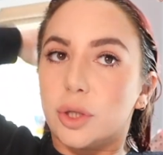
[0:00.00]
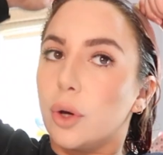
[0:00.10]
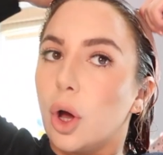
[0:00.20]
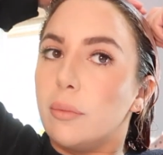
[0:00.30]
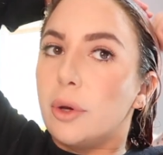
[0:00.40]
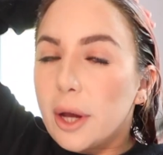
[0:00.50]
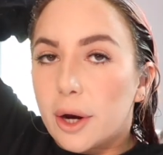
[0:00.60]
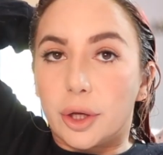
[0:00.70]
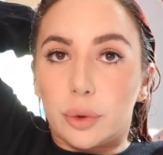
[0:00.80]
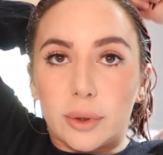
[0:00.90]
you comb your
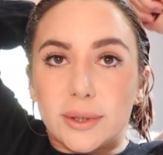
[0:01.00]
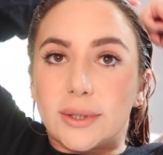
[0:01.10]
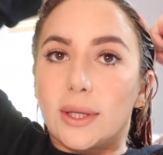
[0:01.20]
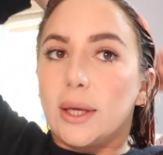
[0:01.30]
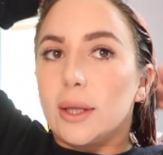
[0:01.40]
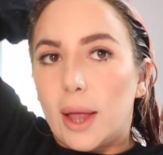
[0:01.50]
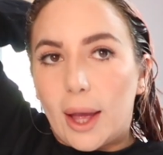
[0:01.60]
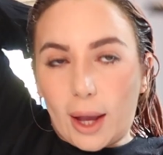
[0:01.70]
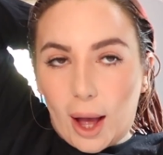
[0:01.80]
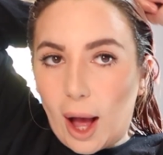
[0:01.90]
hair, you will see
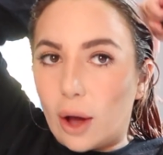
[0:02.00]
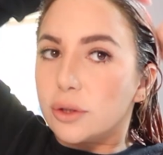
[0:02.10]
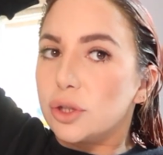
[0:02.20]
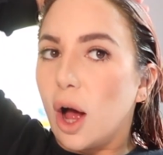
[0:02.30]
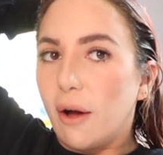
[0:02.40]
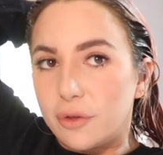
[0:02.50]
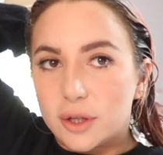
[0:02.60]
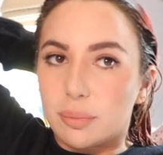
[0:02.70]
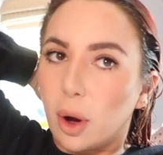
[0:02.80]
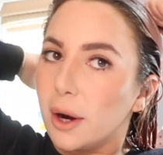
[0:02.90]
like how soft
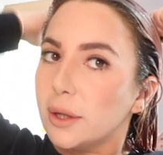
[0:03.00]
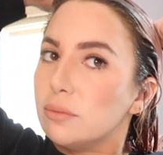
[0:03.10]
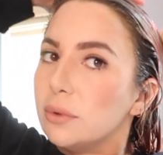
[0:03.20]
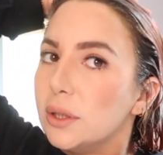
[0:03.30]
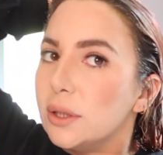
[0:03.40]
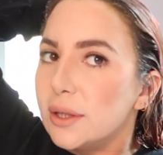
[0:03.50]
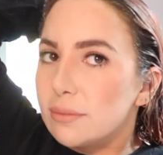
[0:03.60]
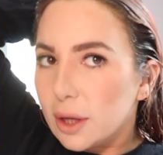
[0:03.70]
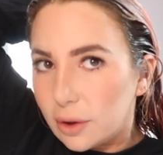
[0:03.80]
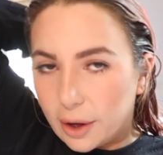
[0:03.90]
this product really does
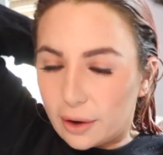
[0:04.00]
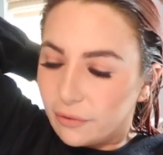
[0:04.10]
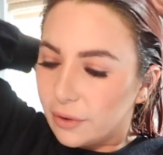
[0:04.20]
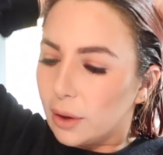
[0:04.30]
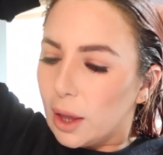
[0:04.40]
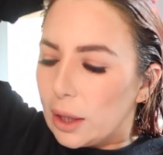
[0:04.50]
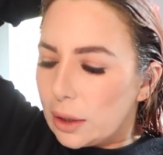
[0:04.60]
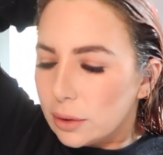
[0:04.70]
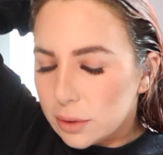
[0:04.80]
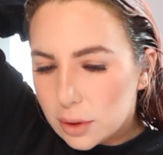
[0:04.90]
make your hair feel like.